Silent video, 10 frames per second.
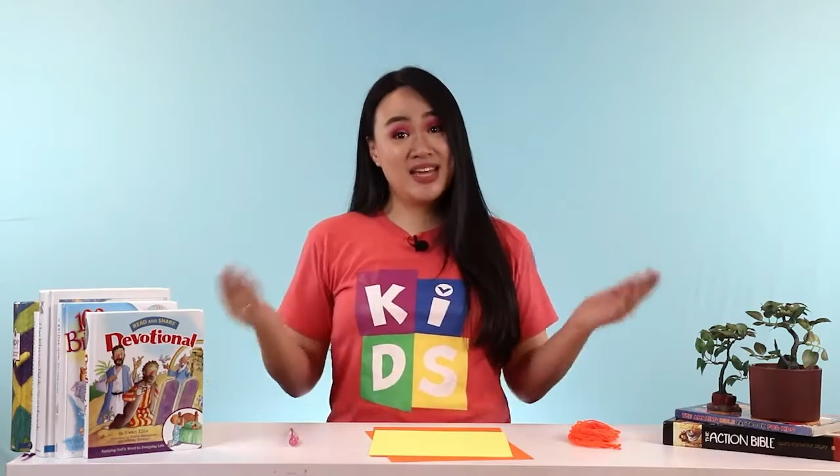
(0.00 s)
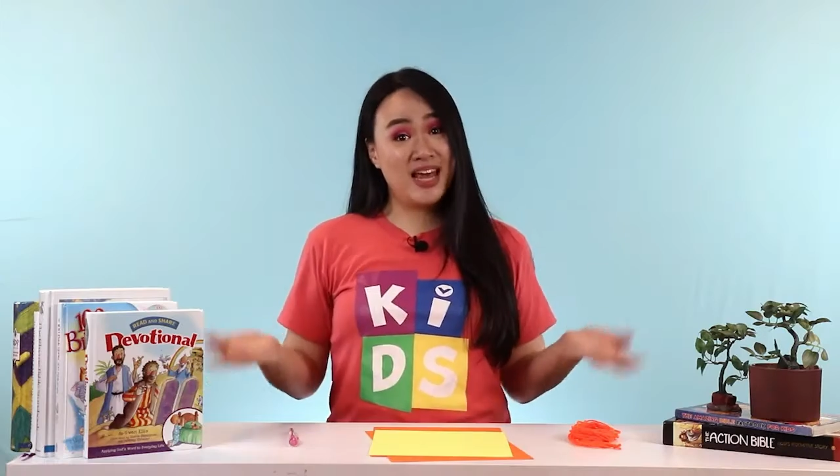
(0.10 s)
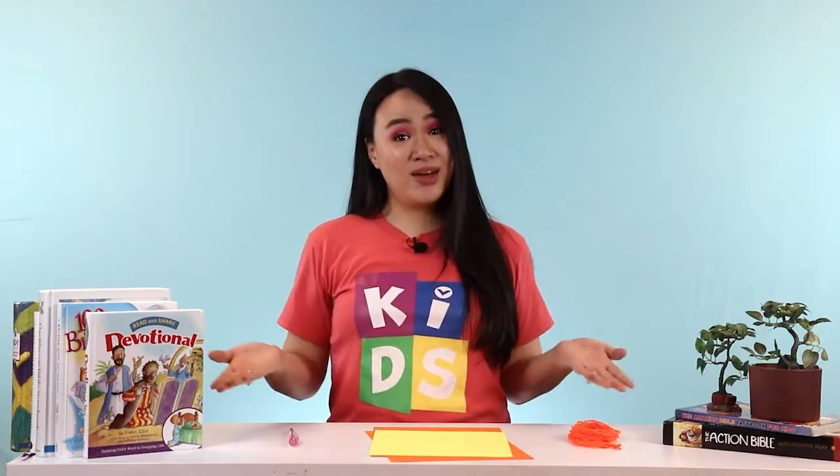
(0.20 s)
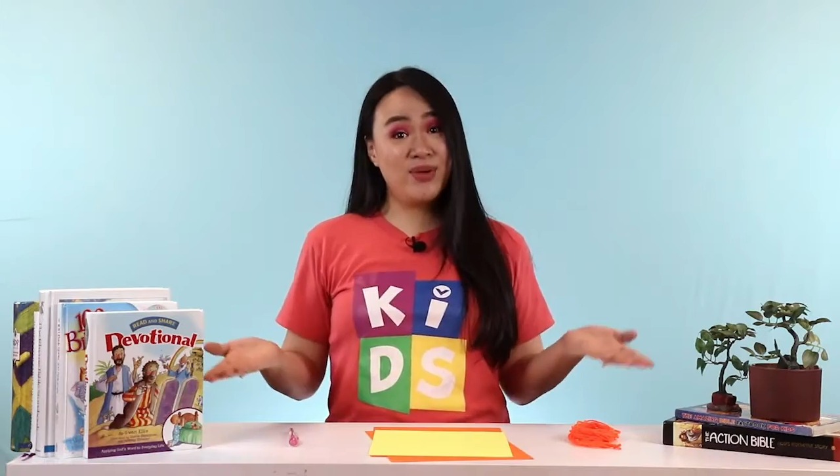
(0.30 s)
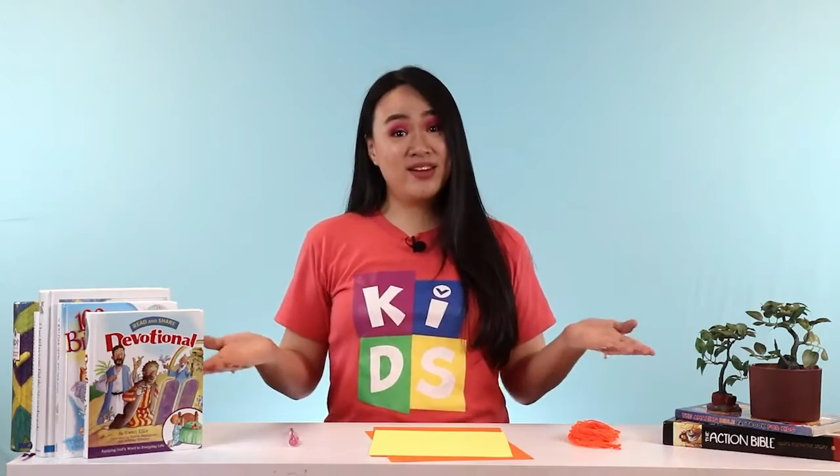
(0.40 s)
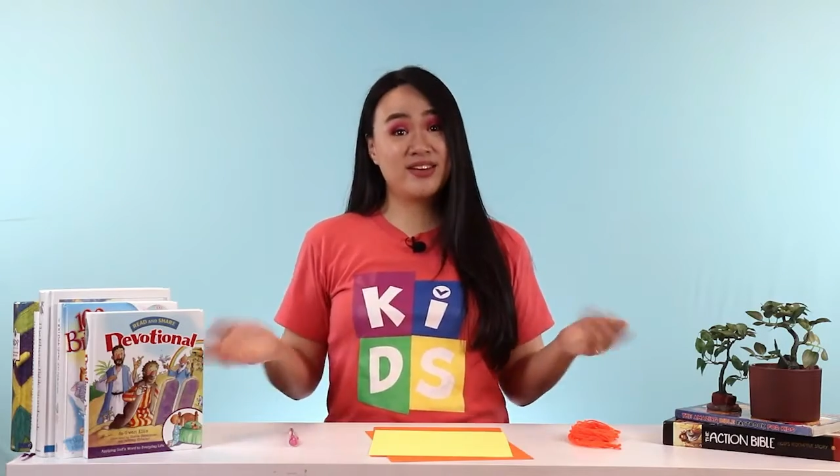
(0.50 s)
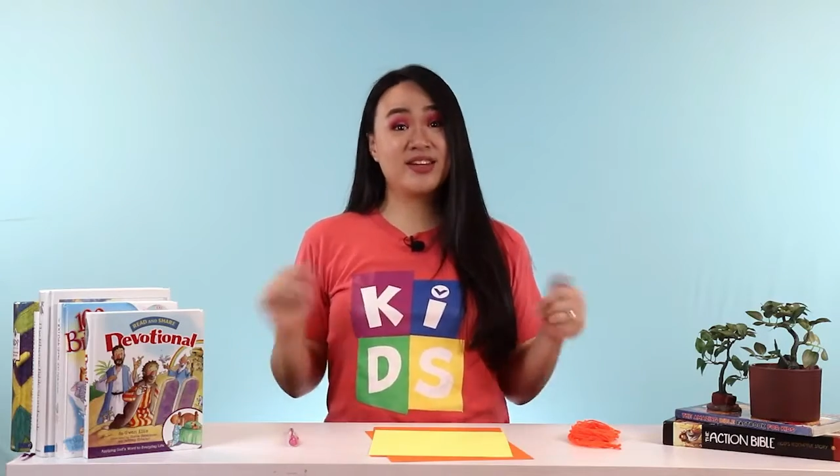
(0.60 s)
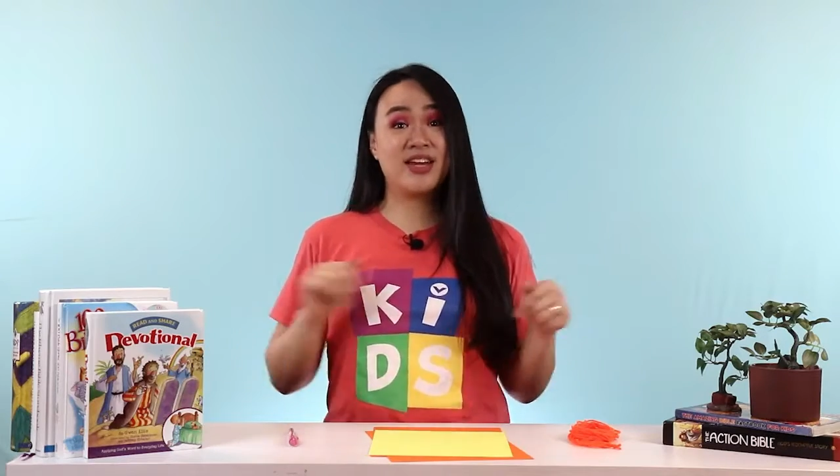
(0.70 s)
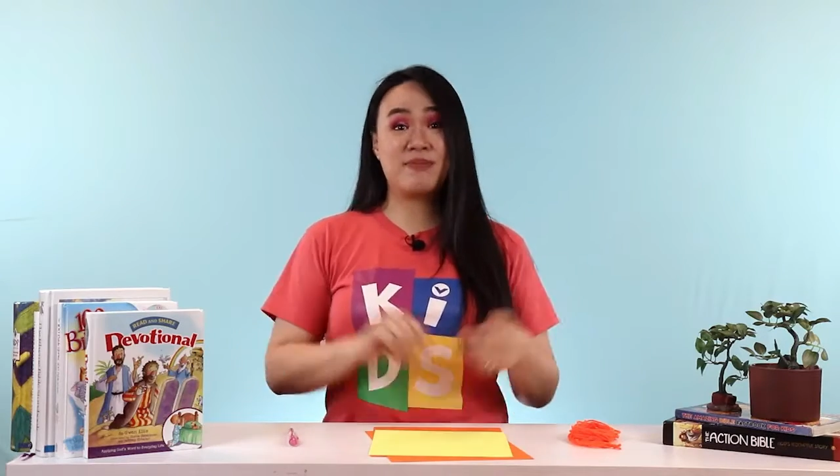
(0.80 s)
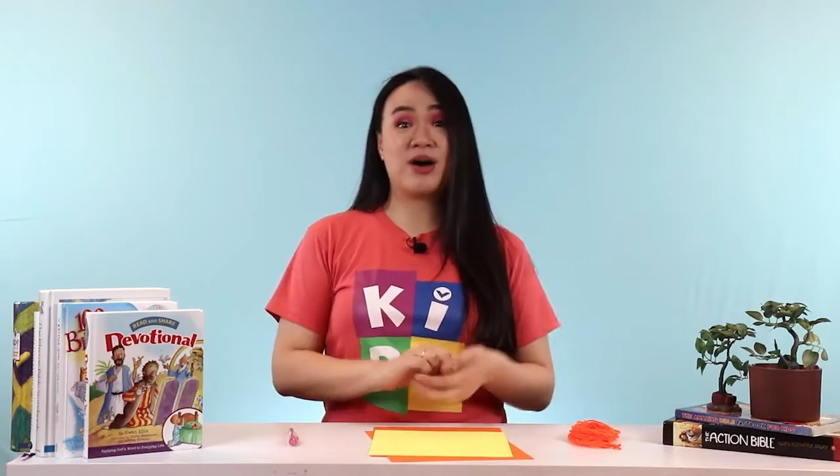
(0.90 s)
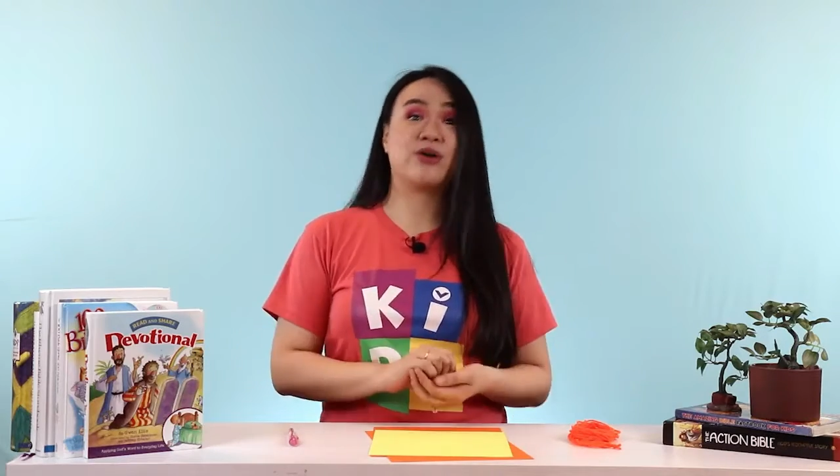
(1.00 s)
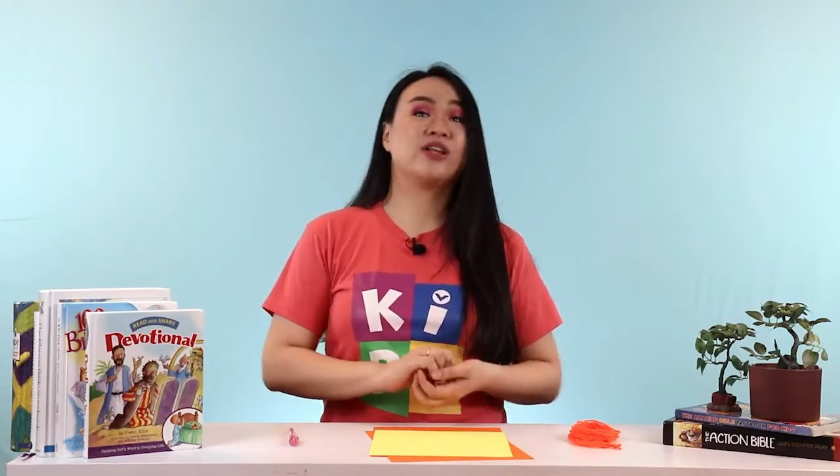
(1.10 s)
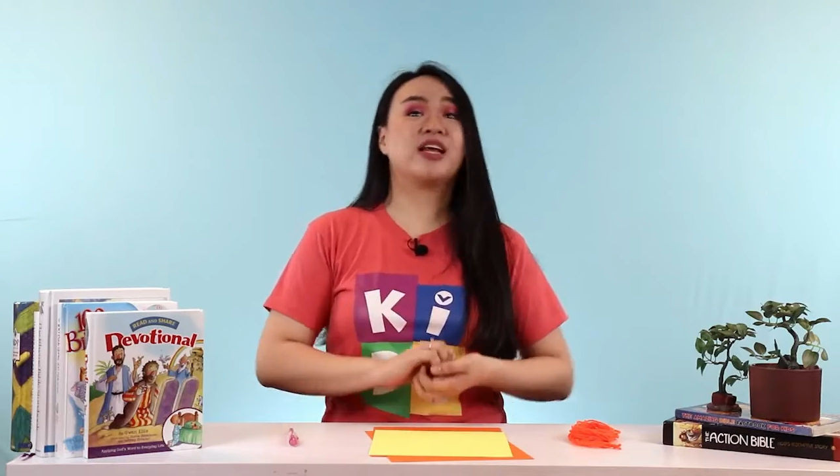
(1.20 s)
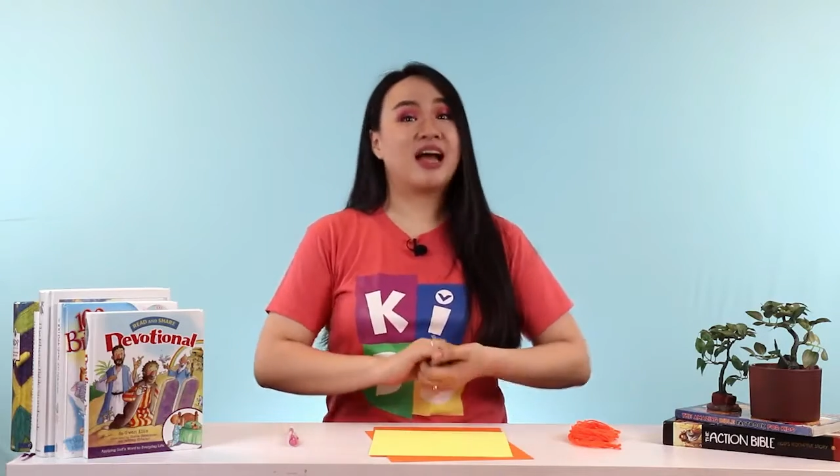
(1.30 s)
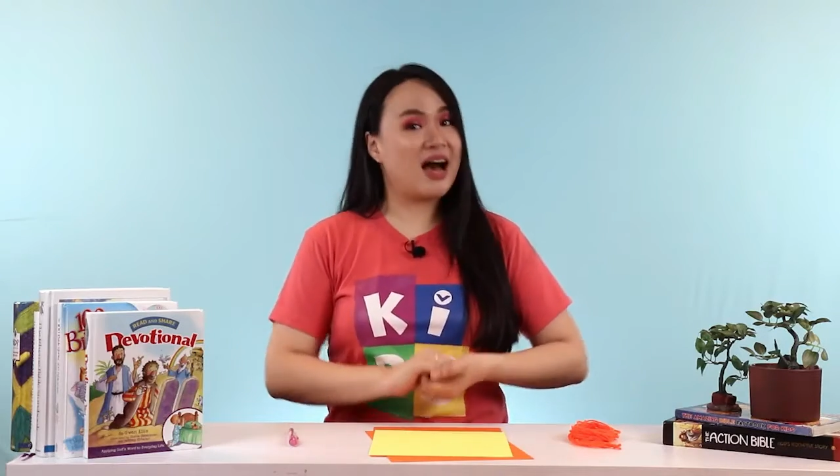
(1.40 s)
Today we learned
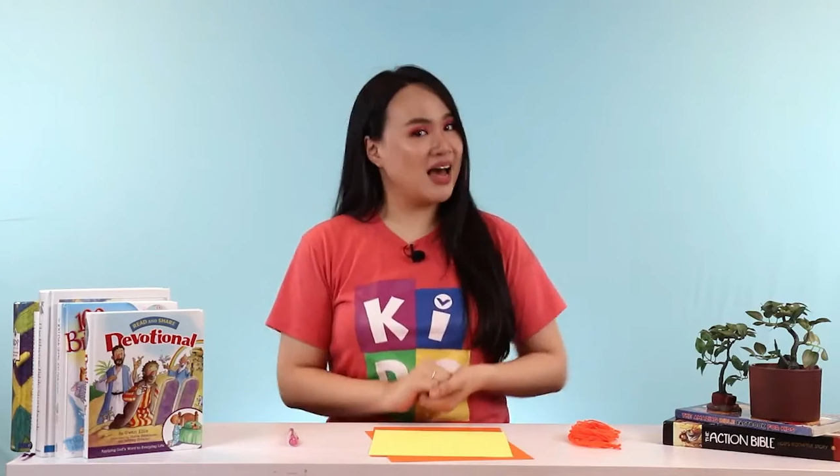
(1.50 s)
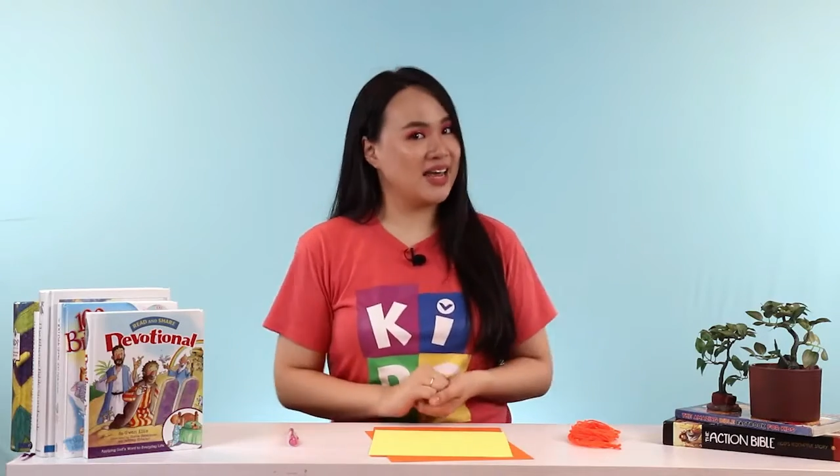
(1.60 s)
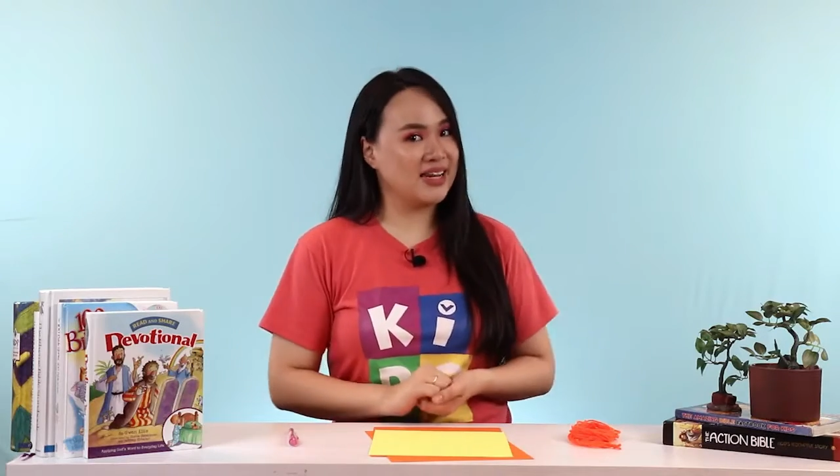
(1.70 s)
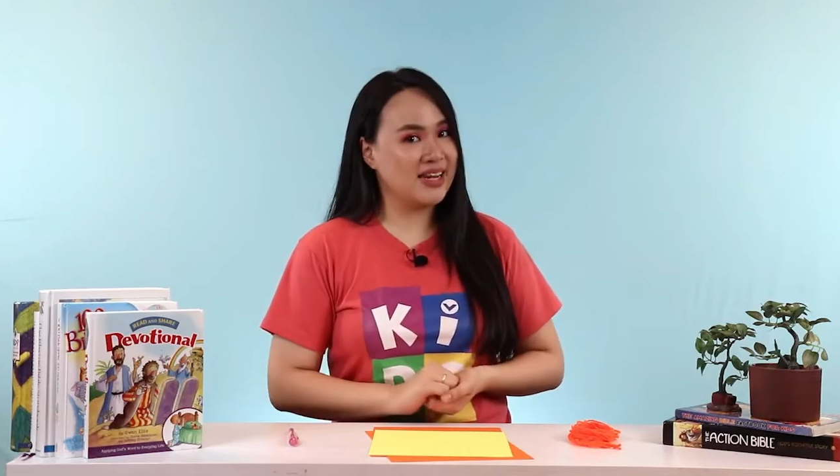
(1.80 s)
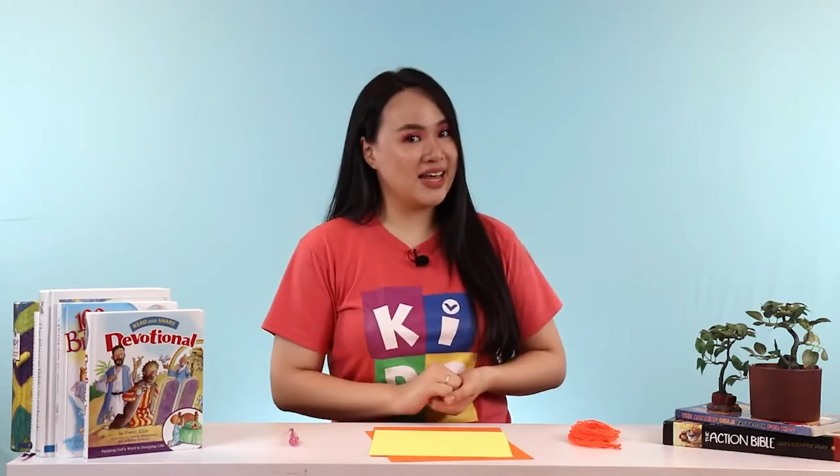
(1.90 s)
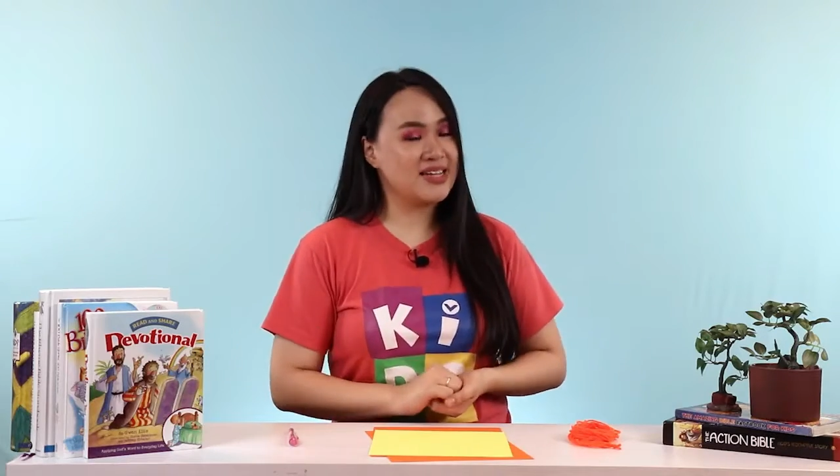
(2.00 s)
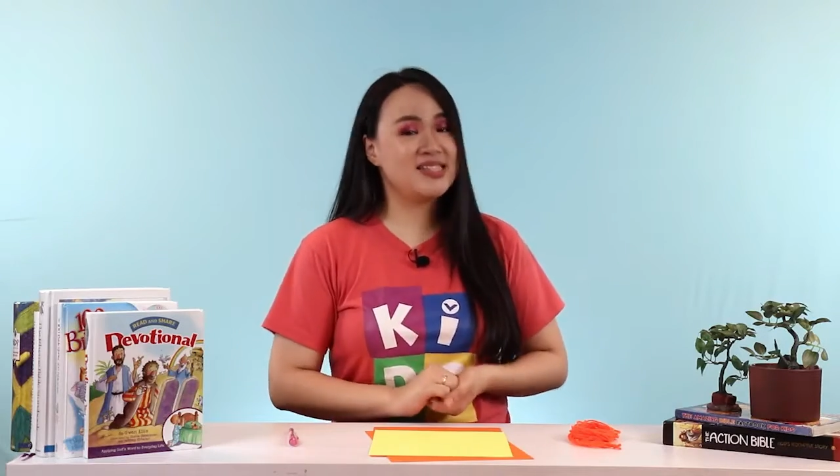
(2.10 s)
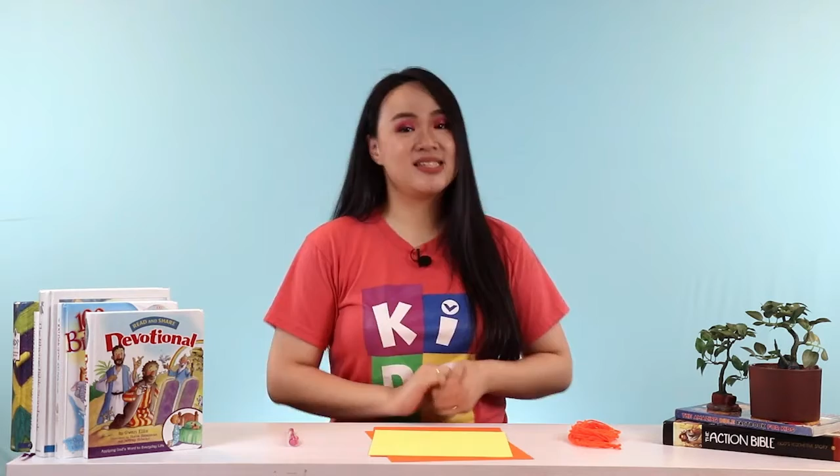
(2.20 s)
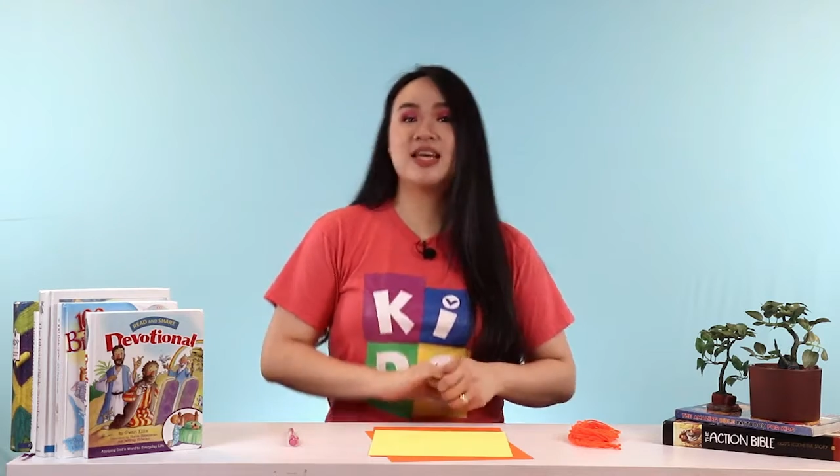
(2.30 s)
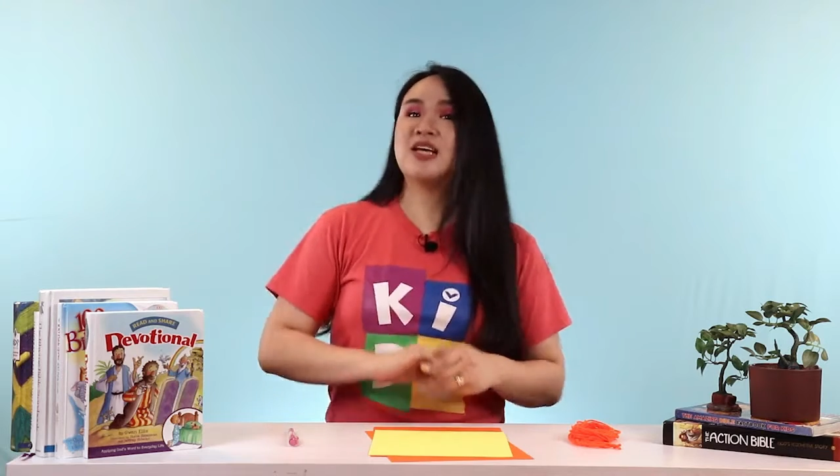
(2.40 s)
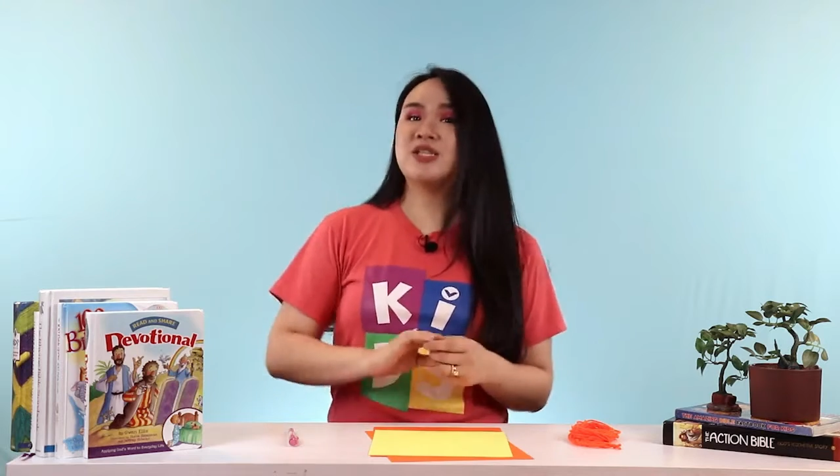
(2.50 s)
about kindness,